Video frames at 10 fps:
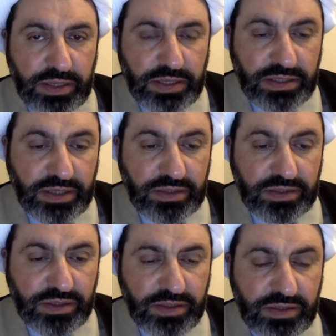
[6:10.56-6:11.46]

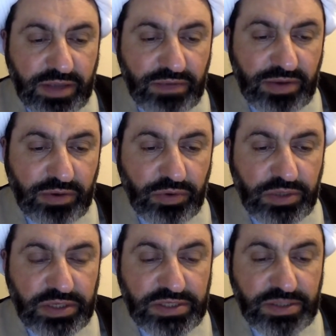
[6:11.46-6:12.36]
Indeed,
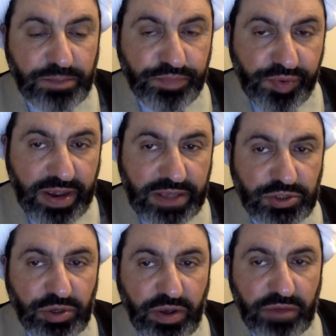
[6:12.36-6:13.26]
tawakkul is a
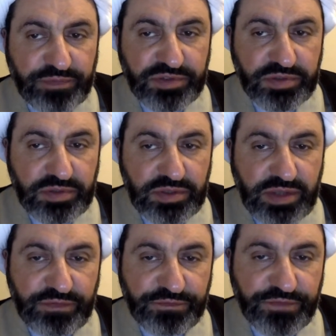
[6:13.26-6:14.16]
branch of
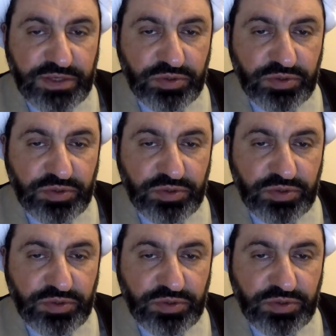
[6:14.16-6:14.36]
tafwid.